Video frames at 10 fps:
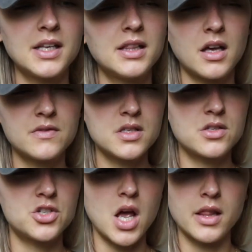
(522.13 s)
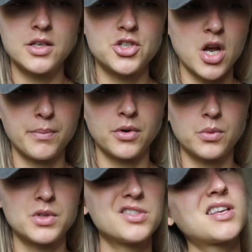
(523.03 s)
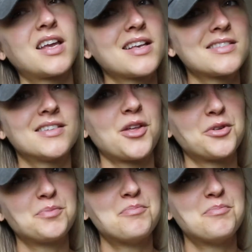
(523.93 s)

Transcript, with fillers: He loves his jolly jumper, which is I guess another